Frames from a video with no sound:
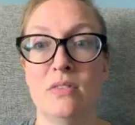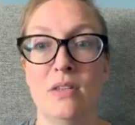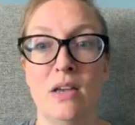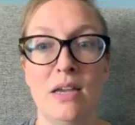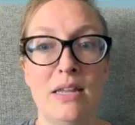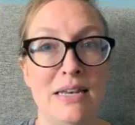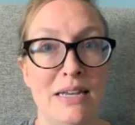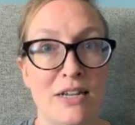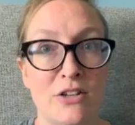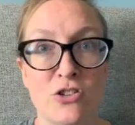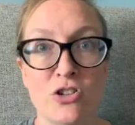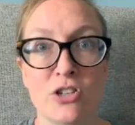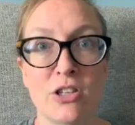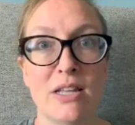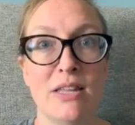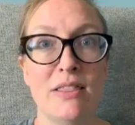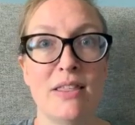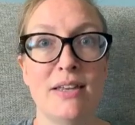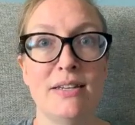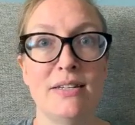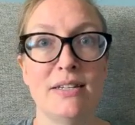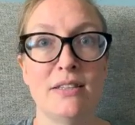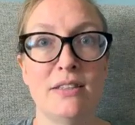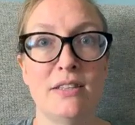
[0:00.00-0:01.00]
Initially,
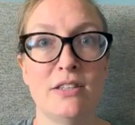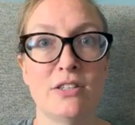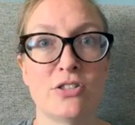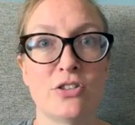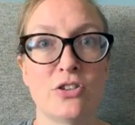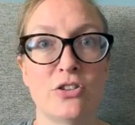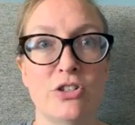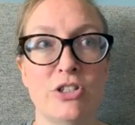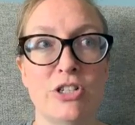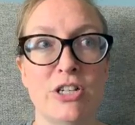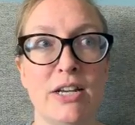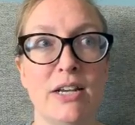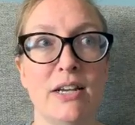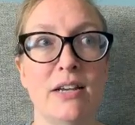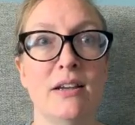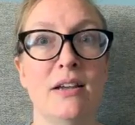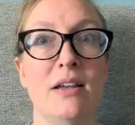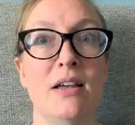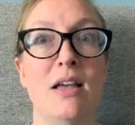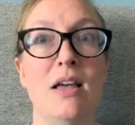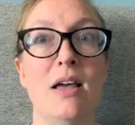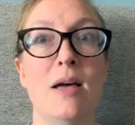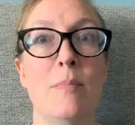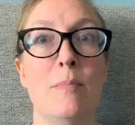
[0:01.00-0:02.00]
they did the
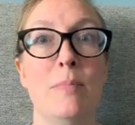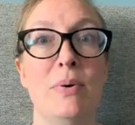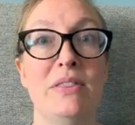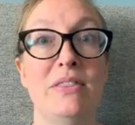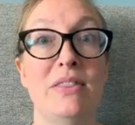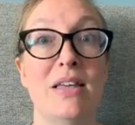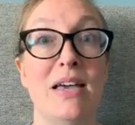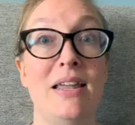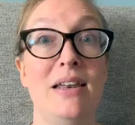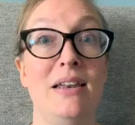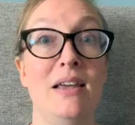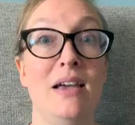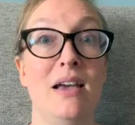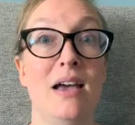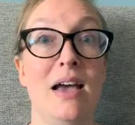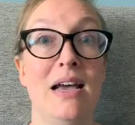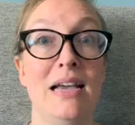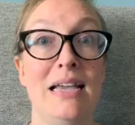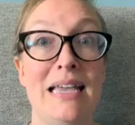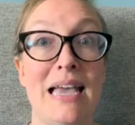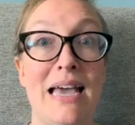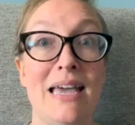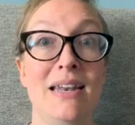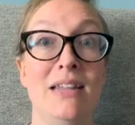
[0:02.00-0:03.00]
searching, but then
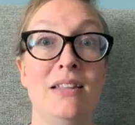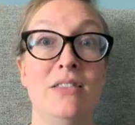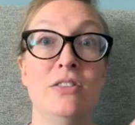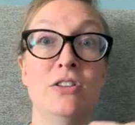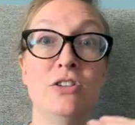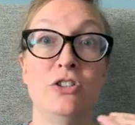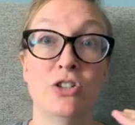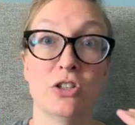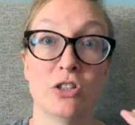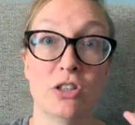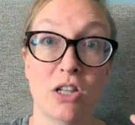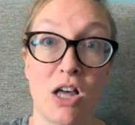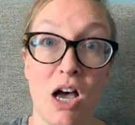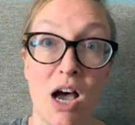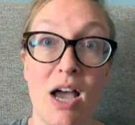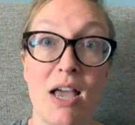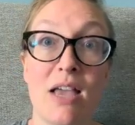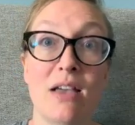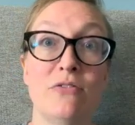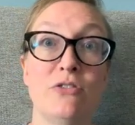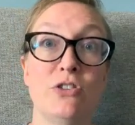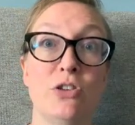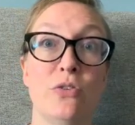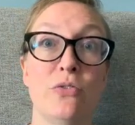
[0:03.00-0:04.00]
again in the July
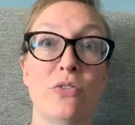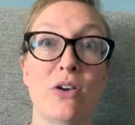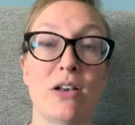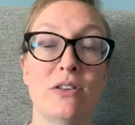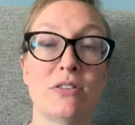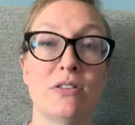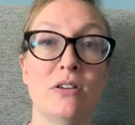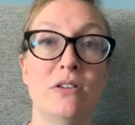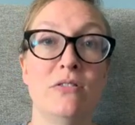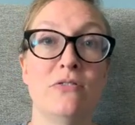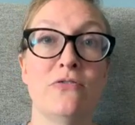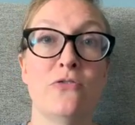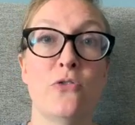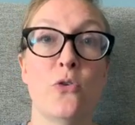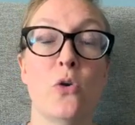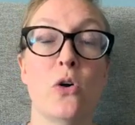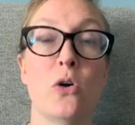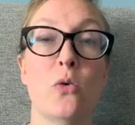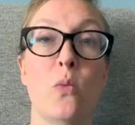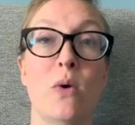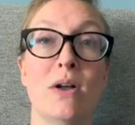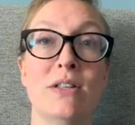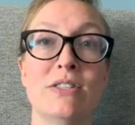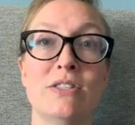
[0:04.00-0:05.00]
of
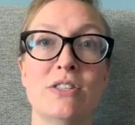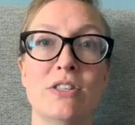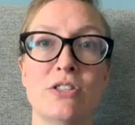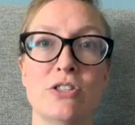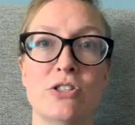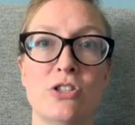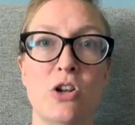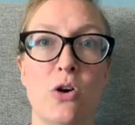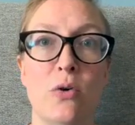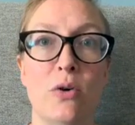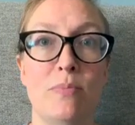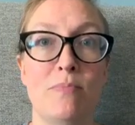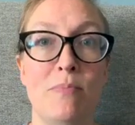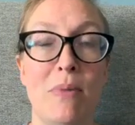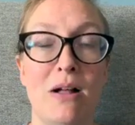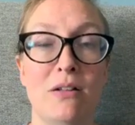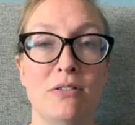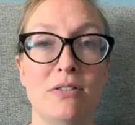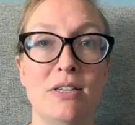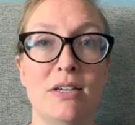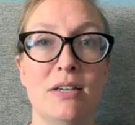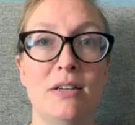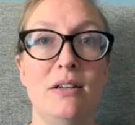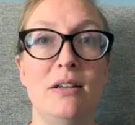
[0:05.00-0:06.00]
2004, once the snow had
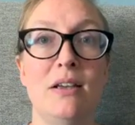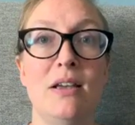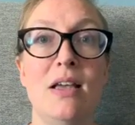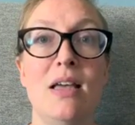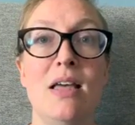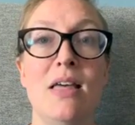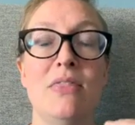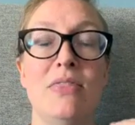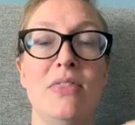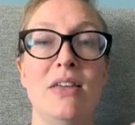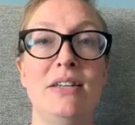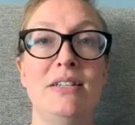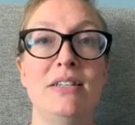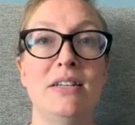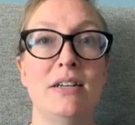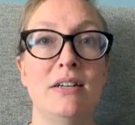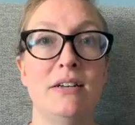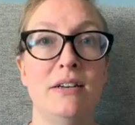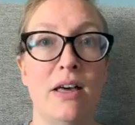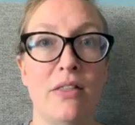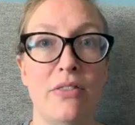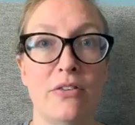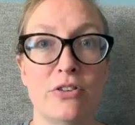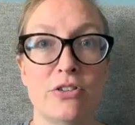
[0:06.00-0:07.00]
melted, they did
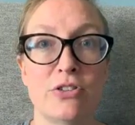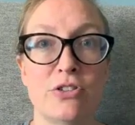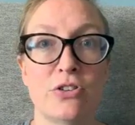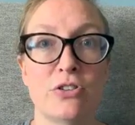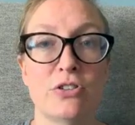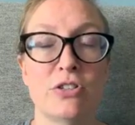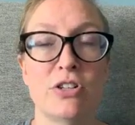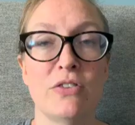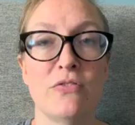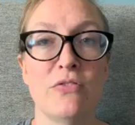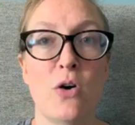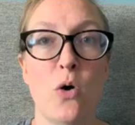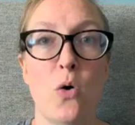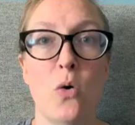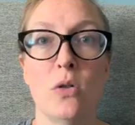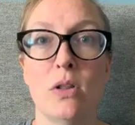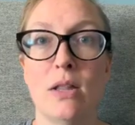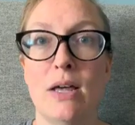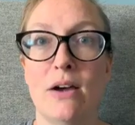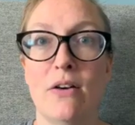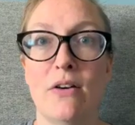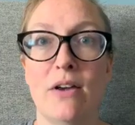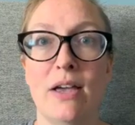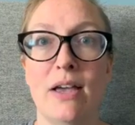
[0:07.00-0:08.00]
another search of the whole
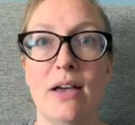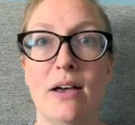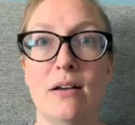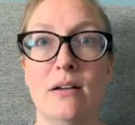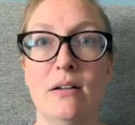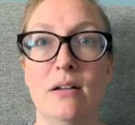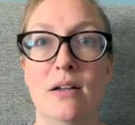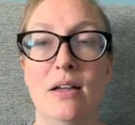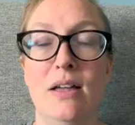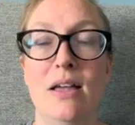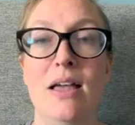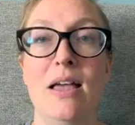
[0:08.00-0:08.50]
area,